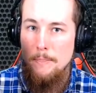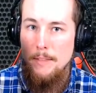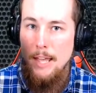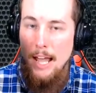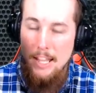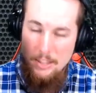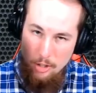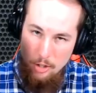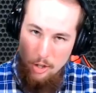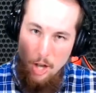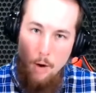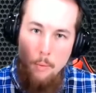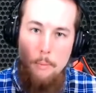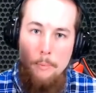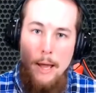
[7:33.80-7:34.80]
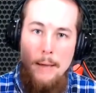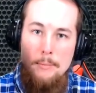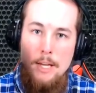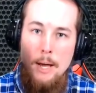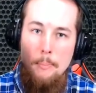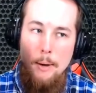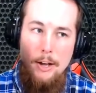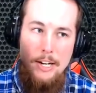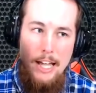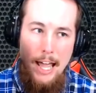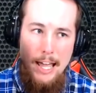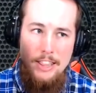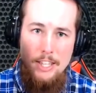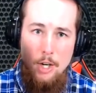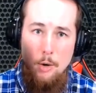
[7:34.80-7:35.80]
And the law will back me up on it.
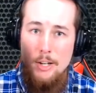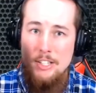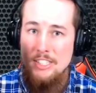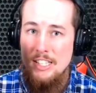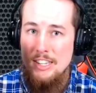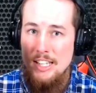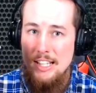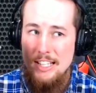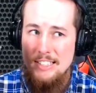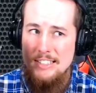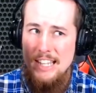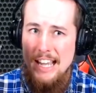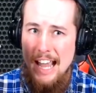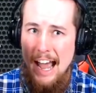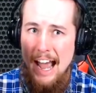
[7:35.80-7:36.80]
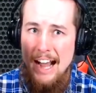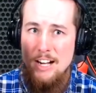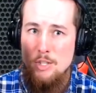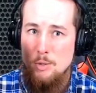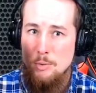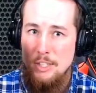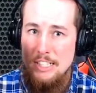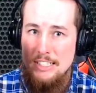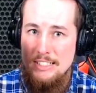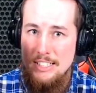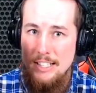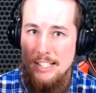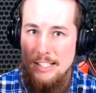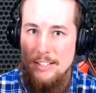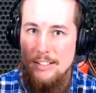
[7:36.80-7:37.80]
And the crazy thing is, they actually
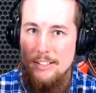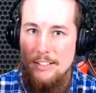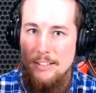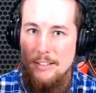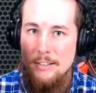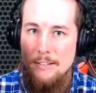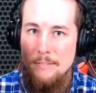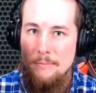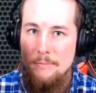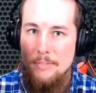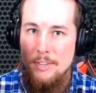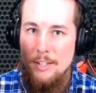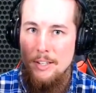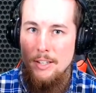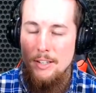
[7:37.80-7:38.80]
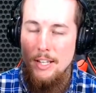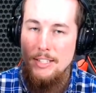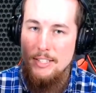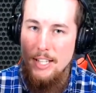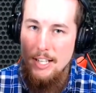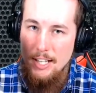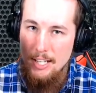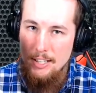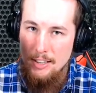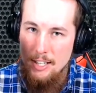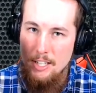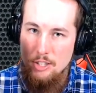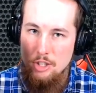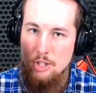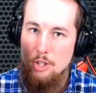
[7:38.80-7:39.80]
did. They said,
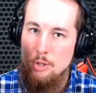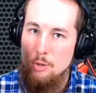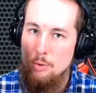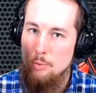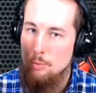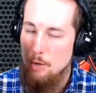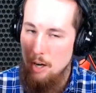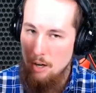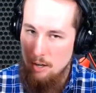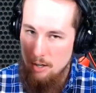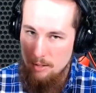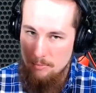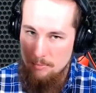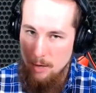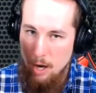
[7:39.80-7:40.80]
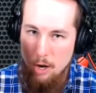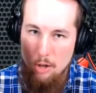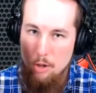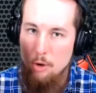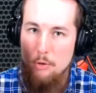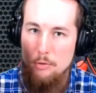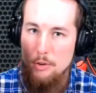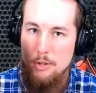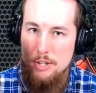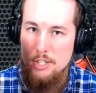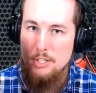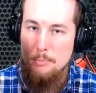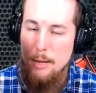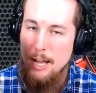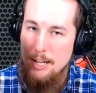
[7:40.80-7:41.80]
unless you are all over
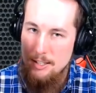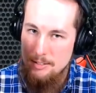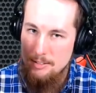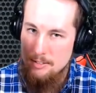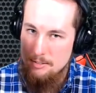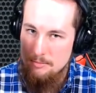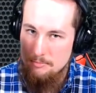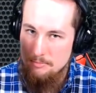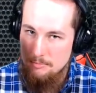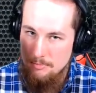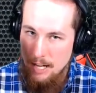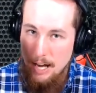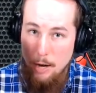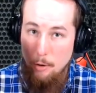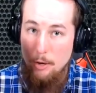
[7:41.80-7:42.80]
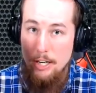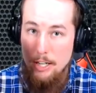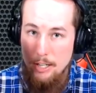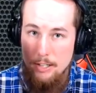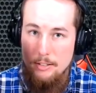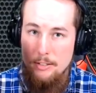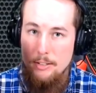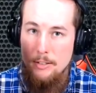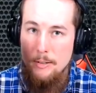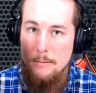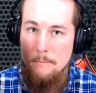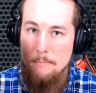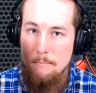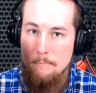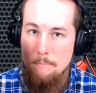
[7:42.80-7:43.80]
this man's area,
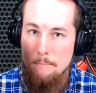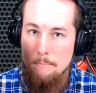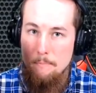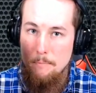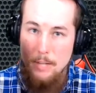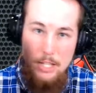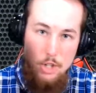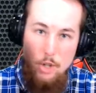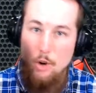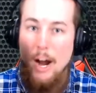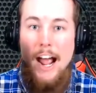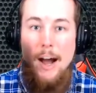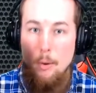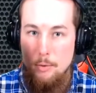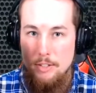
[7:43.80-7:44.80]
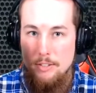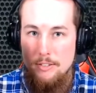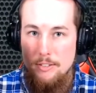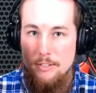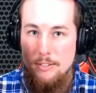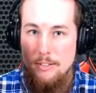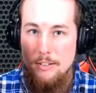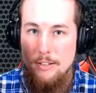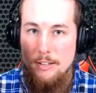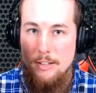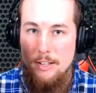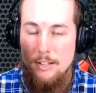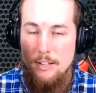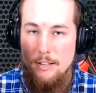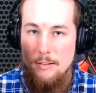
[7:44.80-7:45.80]
then you're out.
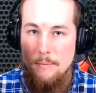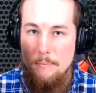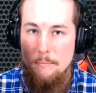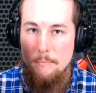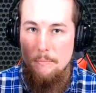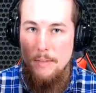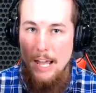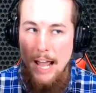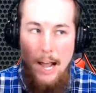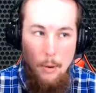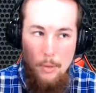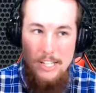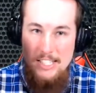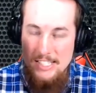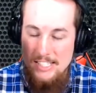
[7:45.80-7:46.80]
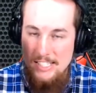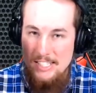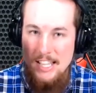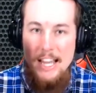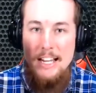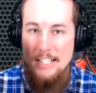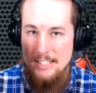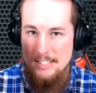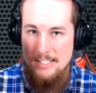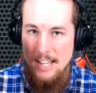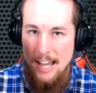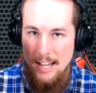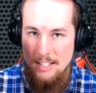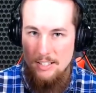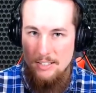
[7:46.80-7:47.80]
How insane is
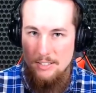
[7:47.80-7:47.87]
that?